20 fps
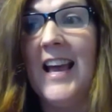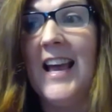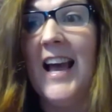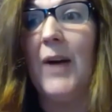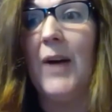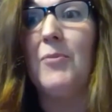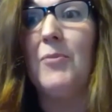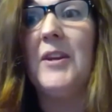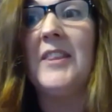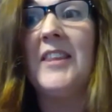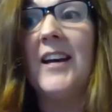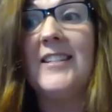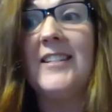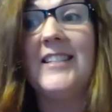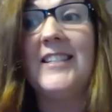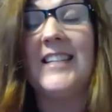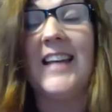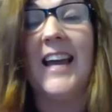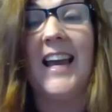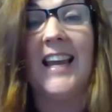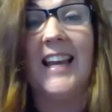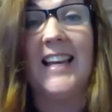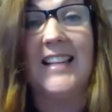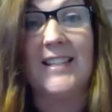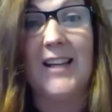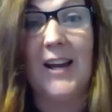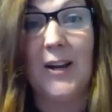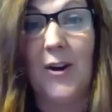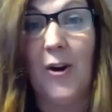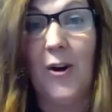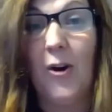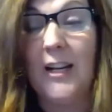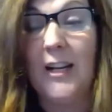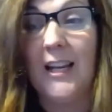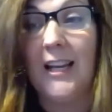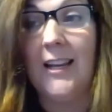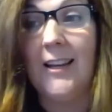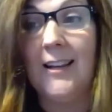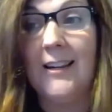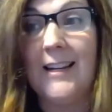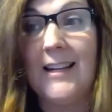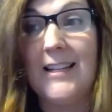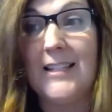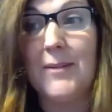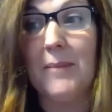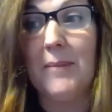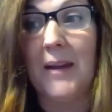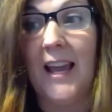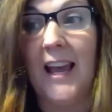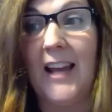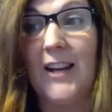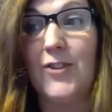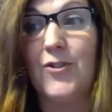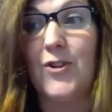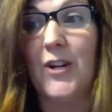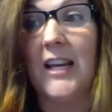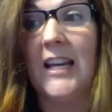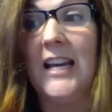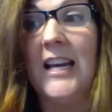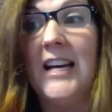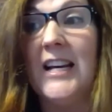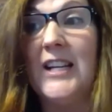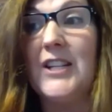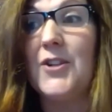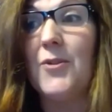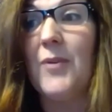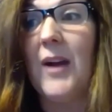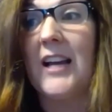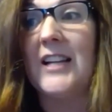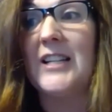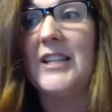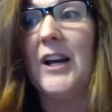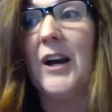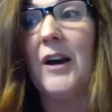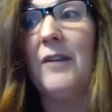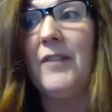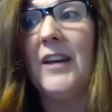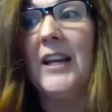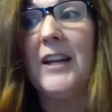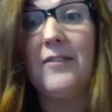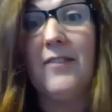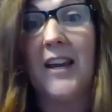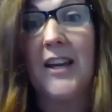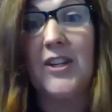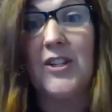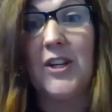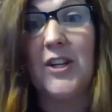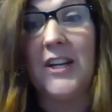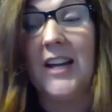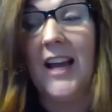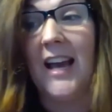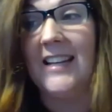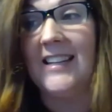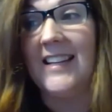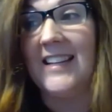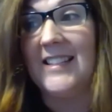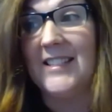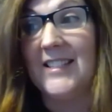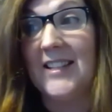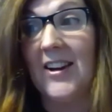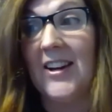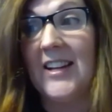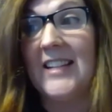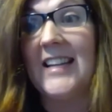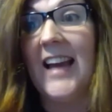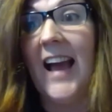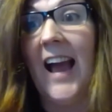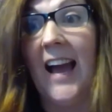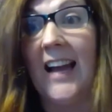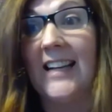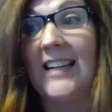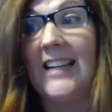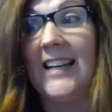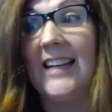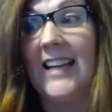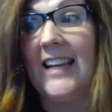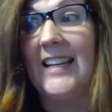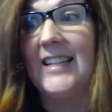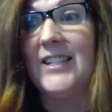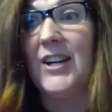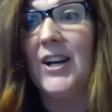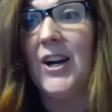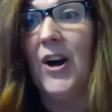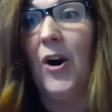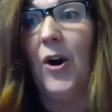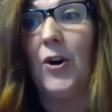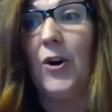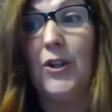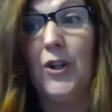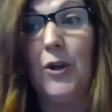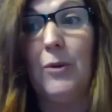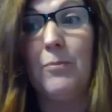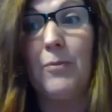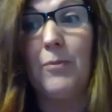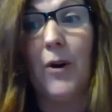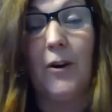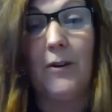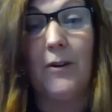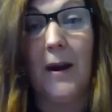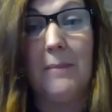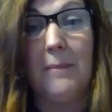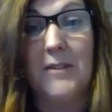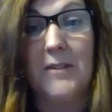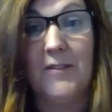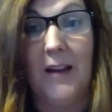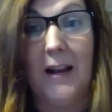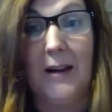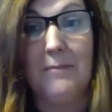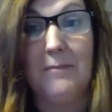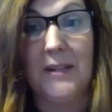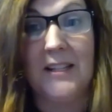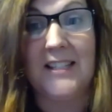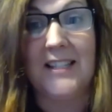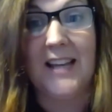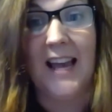And with her today is her colleague, Lisa McHendry, Director of Innovation and Insight and lead on new programme development. So